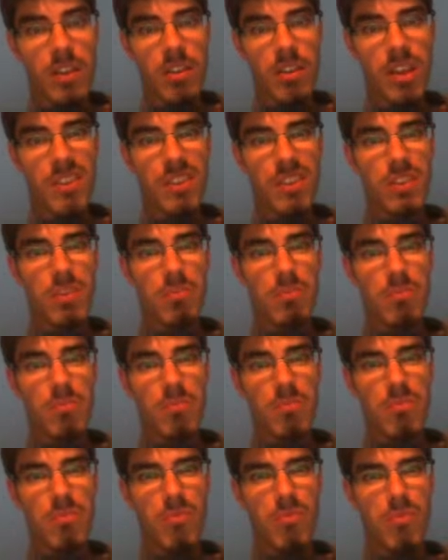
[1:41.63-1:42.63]
Nothing's
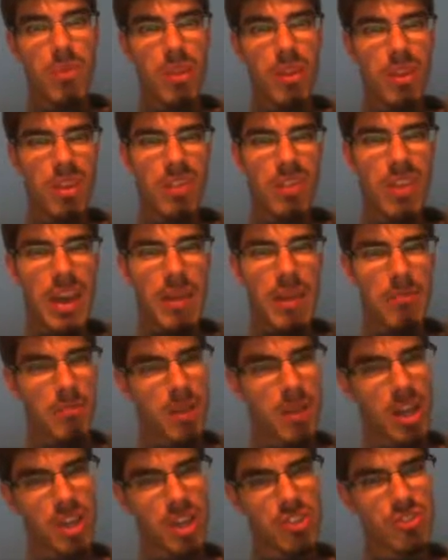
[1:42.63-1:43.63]
really that
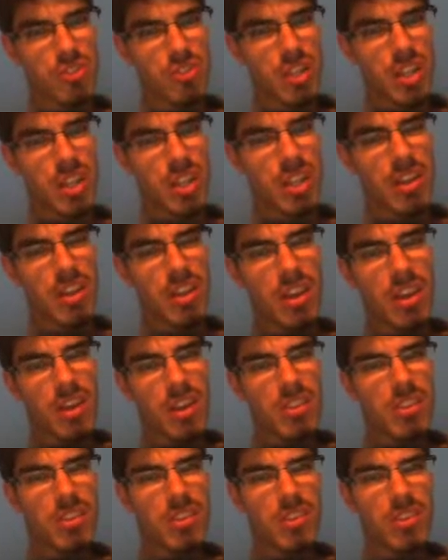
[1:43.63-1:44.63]
modulated,
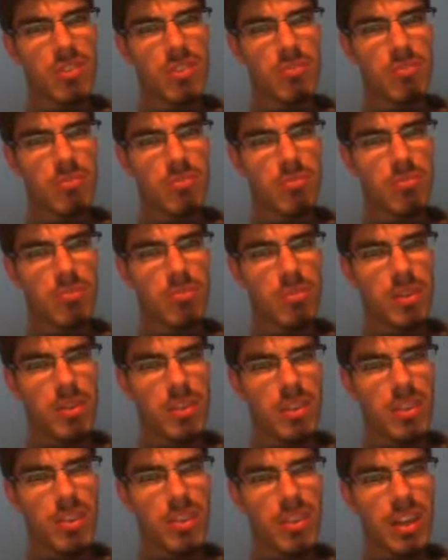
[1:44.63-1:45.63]
nothing's
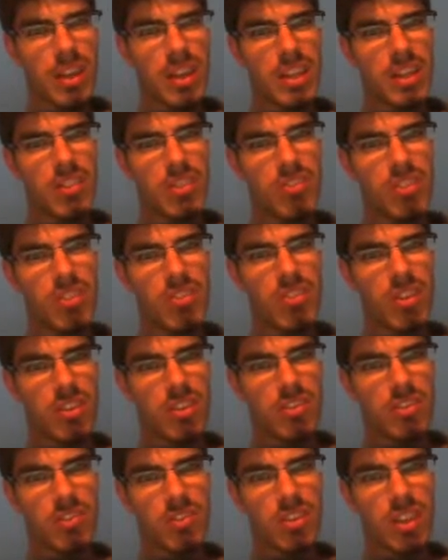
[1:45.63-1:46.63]
really that easy to
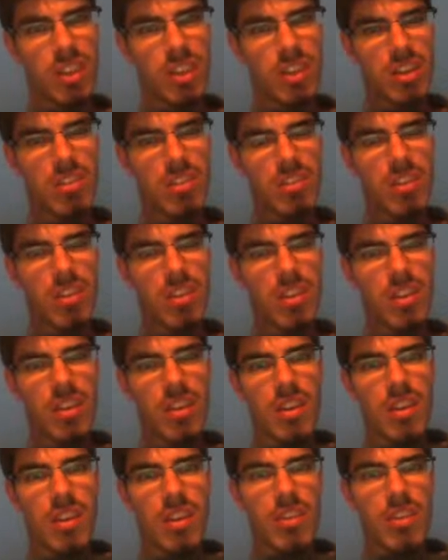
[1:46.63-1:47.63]
understand.
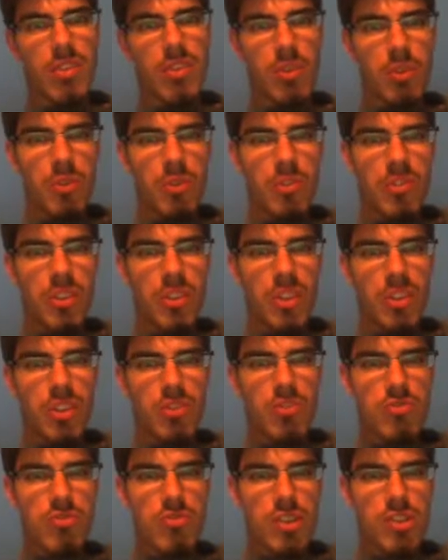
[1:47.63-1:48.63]
The whole city
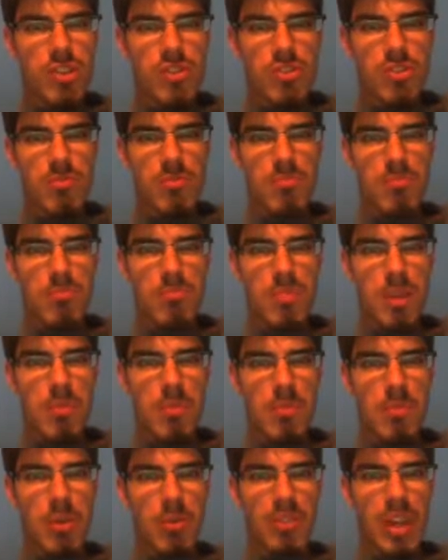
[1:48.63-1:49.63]
structure
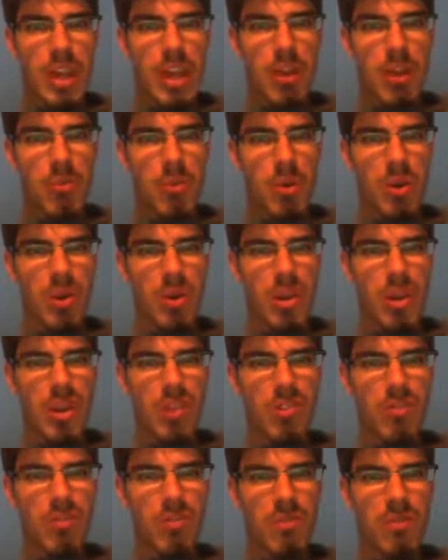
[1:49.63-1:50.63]
being built outward
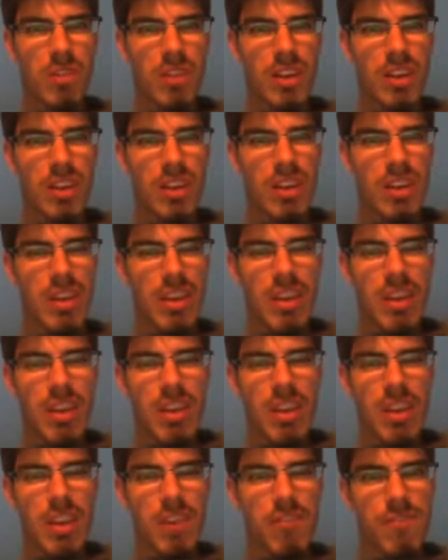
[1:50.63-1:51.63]
isn't very
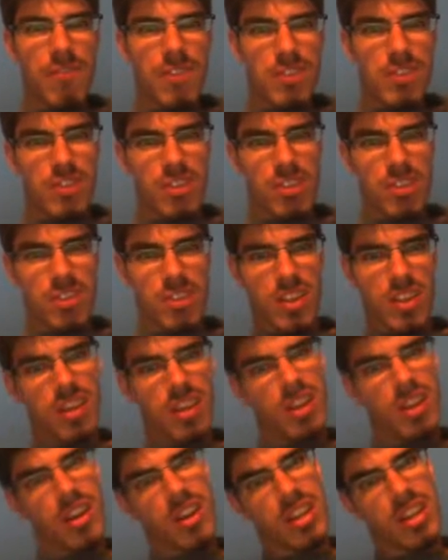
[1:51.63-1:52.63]
efficient
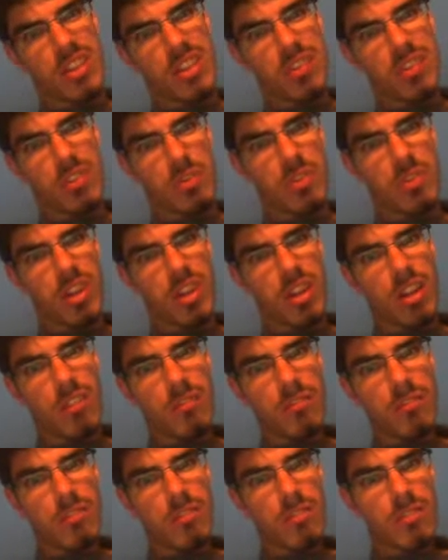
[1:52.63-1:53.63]
in its own
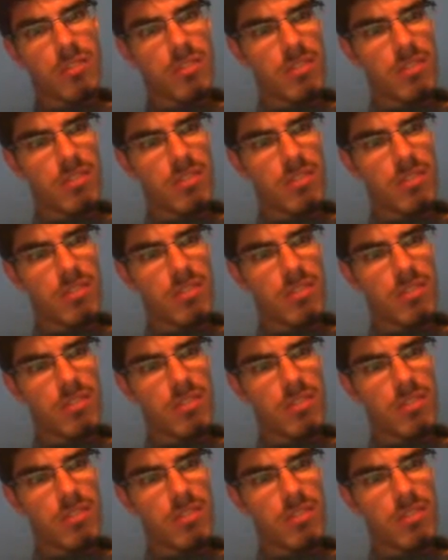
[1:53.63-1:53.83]
self.